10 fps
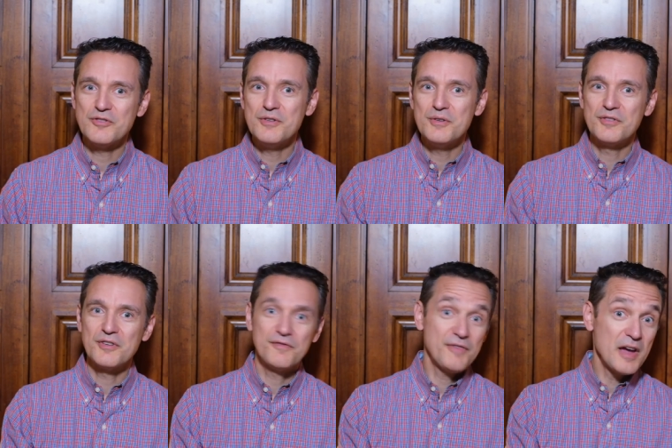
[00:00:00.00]
choose
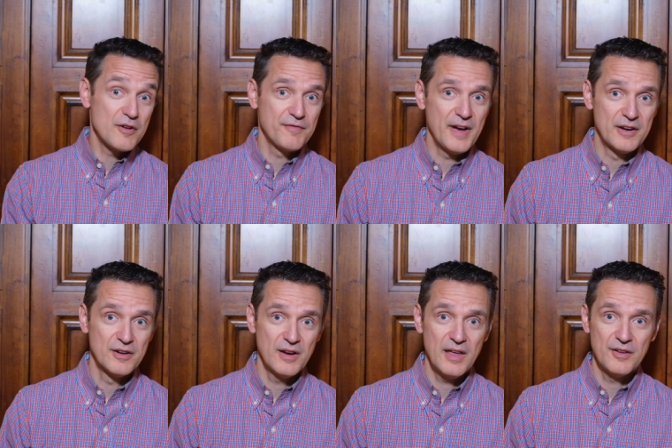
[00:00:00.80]
a
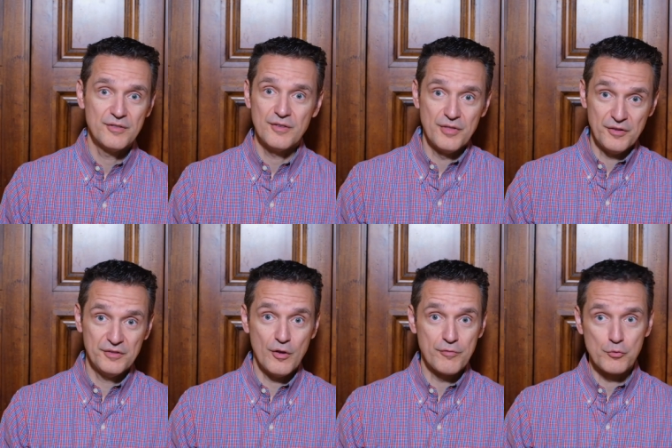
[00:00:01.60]
firefighter as the
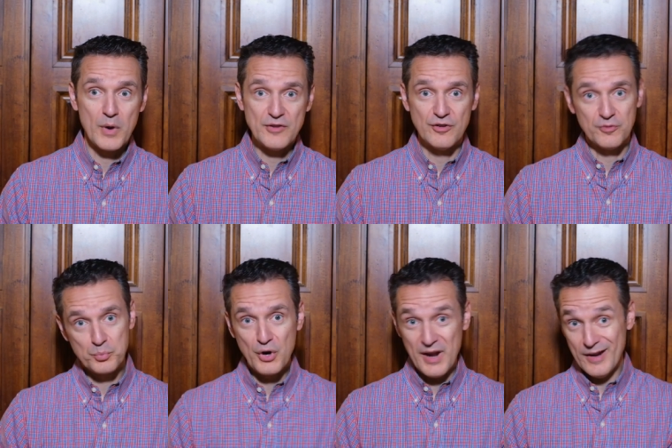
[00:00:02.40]
self-righteous
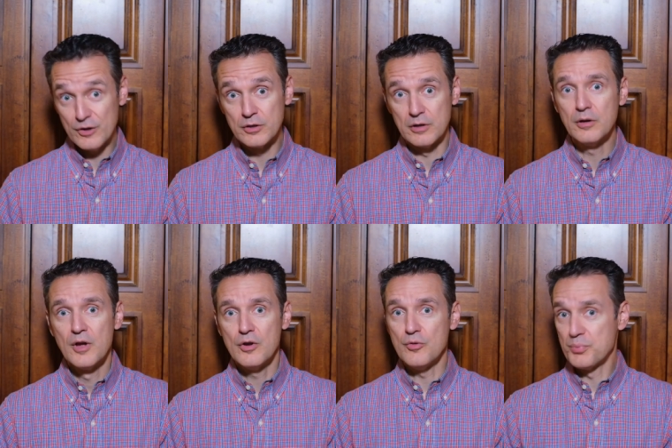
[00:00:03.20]
prayer
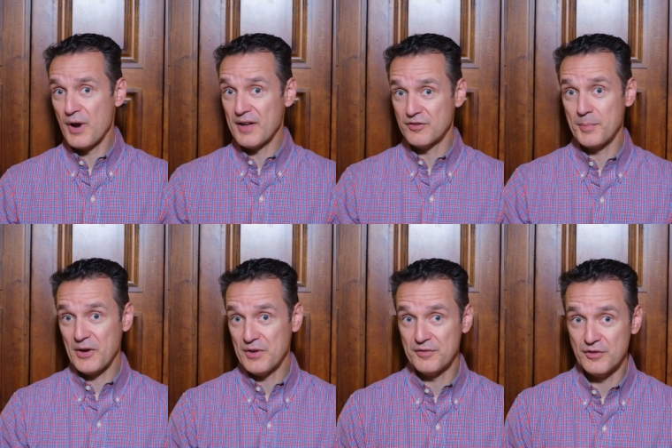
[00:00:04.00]
who brags
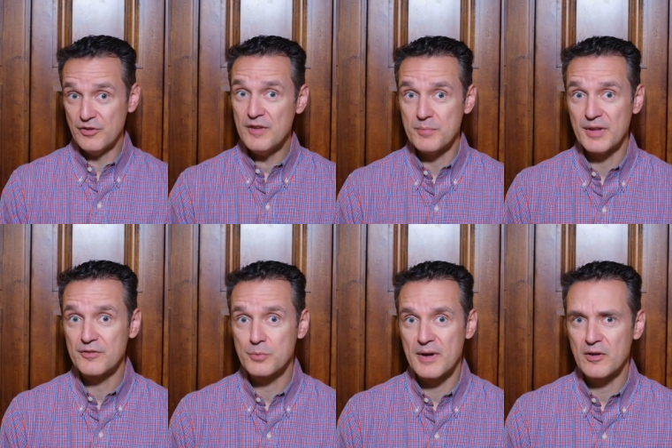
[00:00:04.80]
about his
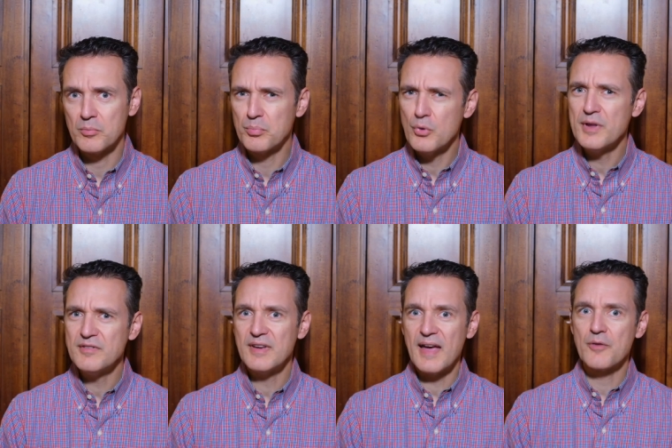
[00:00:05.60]
achievements while
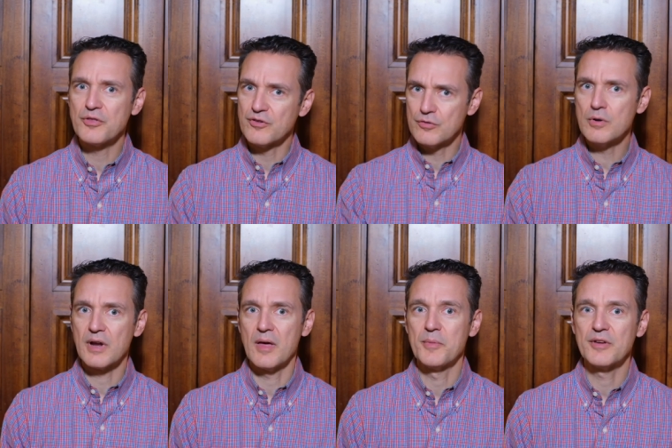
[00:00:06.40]
pointing out the
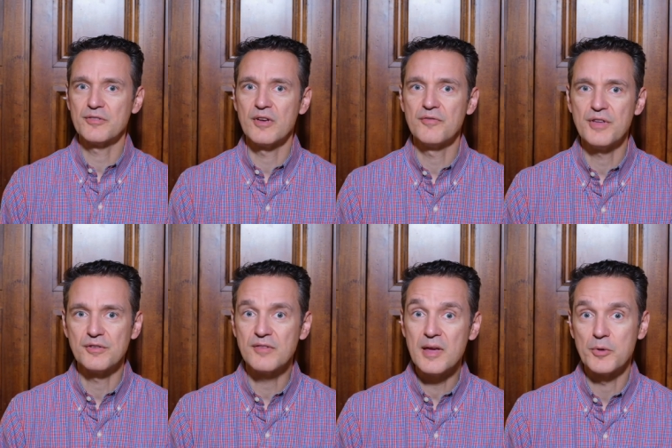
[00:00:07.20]
shortcomings of
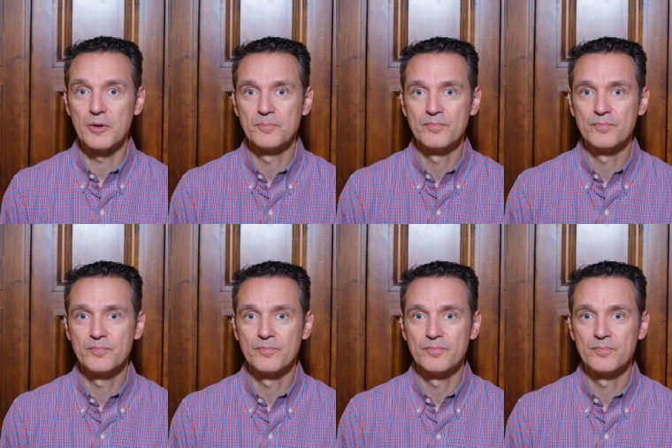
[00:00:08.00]
his neighbor.